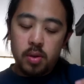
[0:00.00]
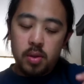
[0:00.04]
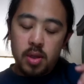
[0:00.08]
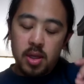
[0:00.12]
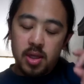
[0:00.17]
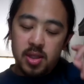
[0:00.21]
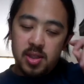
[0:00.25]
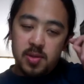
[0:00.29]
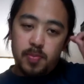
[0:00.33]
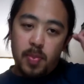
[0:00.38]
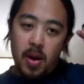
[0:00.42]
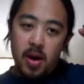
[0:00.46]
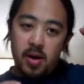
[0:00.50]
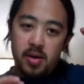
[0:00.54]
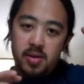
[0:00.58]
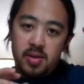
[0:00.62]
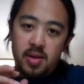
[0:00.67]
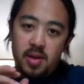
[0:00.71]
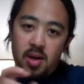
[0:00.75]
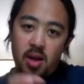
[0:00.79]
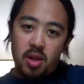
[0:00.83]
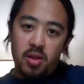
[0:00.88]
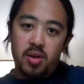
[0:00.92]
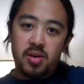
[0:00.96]
inspires
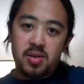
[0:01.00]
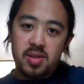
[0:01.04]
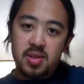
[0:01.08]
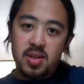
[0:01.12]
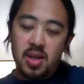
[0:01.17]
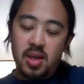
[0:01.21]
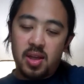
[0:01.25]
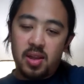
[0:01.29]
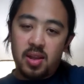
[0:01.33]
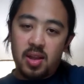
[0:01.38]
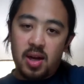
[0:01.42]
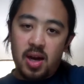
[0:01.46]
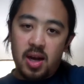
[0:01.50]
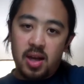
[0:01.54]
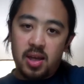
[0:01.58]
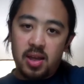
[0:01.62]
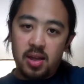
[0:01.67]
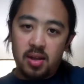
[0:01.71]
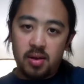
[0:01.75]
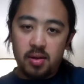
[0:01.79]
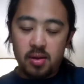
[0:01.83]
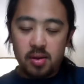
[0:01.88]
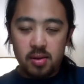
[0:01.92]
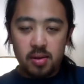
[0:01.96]
another scene that I
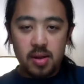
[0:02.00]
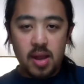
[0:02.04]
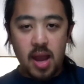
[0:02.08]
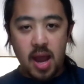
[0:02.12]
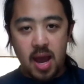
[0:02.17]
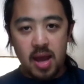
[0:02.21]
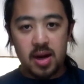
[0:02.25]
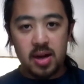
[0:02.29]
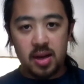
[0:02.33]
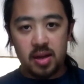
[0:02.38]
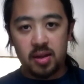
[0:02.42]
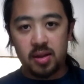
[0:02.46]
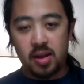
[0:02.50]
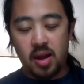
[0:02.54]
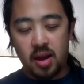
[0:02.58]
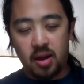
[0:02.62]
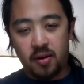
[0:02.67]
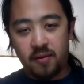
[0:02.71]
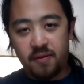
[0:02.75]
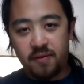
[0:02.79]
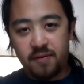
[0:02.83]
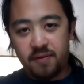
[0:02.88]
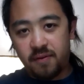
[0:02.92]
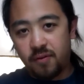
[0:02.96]
can add in like
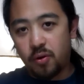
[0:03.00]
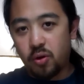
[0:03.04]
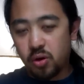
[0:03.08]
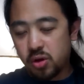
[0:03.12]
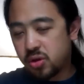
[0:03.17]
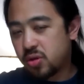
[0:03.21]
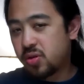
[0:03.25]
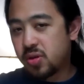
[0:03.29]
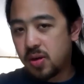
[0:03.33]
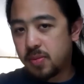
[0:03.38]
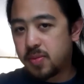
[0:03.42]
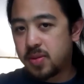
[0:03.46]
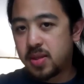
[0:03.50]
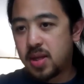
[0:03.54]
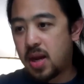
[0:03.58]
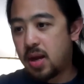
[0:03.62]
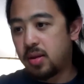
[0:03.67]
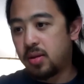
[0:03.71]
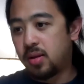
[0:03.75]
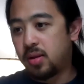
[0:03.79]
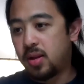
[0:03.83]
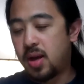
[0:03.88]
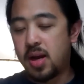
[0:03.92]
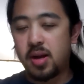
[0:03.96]
four strips
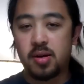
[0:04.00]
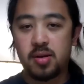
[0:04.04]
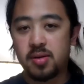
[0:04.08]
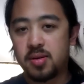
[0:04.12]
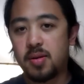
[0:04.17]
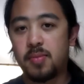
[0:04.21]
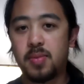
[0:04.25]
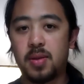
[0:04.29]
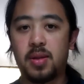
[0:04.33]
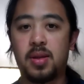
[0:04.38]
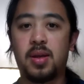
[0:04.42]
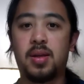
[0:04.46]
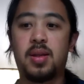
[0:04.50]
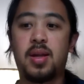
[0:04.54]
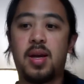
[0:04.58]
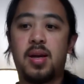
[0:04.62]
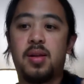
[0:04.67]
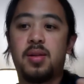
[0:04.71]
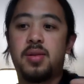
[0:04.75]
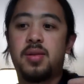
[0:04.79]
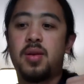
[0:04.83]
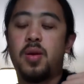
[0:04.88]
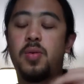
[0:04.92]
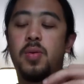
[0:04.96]
down the line or something like
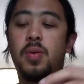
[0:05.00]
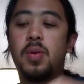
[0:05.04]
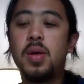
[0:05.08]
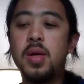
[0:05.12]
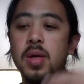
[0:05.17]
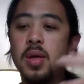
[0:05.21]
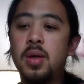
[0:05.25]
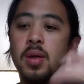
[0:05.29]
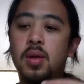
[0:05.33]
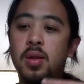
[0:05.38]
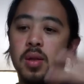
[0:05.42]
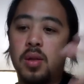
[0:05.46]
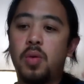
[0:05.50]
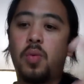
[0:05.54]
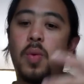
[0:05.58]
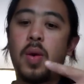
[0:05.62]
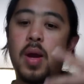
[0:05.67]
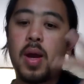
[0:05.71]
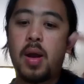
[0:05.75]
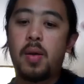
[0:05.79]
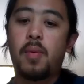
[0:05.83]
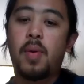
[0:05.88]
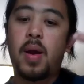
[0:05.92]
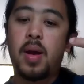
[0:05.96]
that. So the
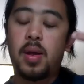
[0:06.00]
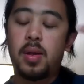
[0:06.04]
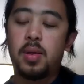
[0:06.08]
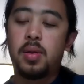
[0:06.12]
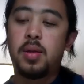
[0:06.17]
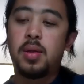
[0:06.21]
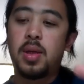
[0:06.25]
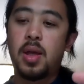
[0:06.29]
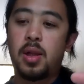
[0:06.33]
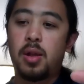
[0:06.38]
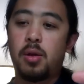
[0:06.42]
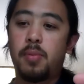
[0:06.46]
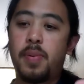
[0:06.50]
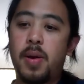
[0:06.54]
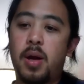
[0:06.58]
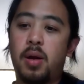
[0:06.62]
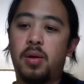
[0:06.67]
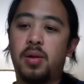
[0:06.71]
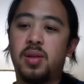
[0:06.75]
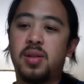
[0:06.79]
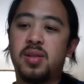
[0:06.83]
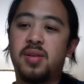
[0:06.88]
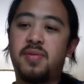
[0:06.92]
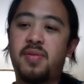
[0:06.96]
way I write Yellow
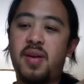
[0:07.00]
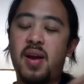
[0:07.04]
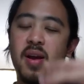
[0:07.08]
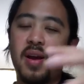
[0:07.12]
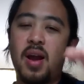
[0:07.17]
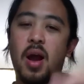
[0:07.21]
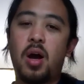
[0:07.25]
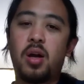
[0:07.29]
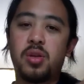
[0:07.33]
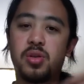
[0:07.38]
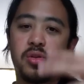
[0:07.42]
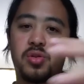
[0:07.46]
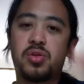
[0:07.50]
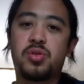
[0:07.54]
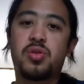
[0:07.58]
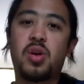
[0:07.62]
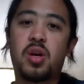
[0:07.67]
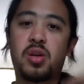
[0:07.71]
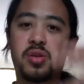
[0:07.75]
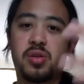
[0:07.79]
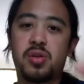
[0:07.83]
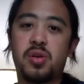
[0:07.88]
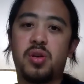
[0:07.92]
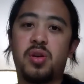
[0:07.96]
Peril is very
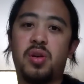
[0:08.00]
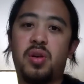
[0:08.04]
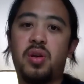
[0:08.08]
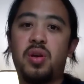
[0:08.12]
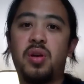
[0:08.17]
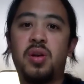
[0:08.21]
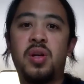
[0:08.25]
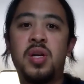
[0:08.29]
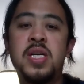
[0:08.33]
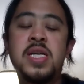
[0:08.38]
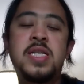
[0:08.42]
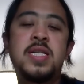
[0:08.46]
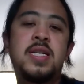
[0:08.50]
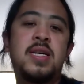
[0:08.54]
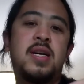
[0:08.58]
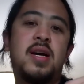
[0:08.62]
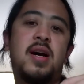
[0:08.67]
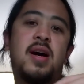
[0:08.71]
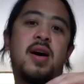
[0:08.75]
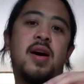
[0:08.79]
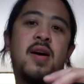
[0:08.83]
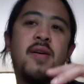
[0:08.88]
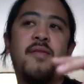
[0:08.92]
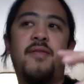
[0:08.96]
unstructured
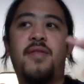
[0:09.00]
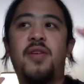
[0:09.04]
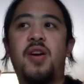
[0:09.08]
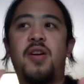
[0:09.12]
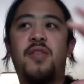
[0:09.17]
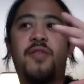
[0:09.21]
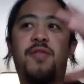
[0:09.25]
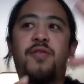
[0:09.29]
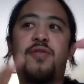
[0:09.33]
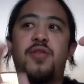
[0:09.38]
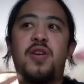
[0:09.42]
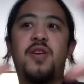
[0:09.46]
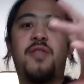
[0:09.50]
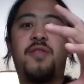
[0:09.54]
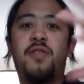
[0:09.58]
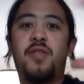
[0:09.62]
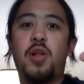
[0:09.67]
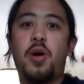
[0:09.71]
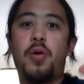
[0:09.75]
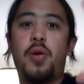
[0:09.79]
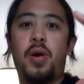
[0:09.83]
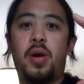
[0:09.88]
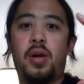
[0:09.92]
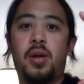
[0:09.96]
um, very free
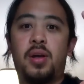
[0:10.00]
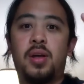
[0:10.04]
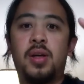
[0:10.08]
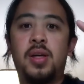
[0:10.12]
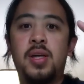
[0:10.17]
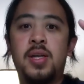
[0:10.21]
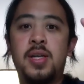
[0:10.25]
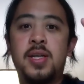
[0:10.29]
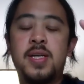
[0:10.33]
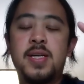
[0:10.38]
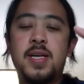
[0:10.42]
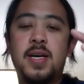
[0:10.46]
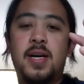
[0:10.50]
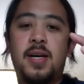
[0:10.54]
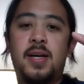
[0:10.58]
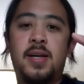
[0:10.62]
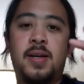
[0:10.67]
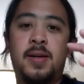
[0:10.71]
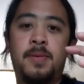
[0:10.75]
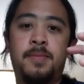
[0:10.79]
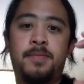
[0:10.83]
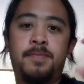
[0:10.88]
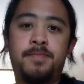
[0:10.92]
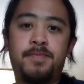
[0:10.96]
flowing,
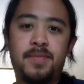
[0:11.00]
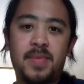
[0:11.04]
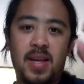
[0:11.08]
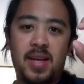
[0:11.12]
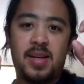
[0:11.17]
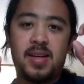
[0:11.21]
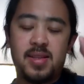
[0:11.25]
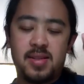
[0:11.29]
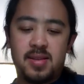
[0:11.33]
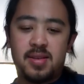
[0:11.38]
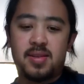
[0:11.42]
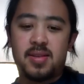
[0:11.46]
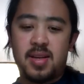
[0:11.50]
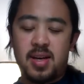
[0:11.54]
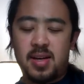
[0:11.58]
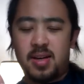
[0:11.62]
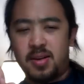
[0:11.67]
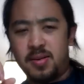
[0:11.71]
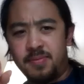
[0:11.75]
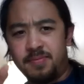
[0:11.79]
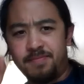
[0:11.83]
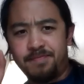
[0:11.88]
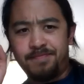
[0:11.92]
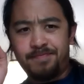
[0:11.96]
um, and it just kind
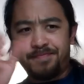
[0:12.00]
of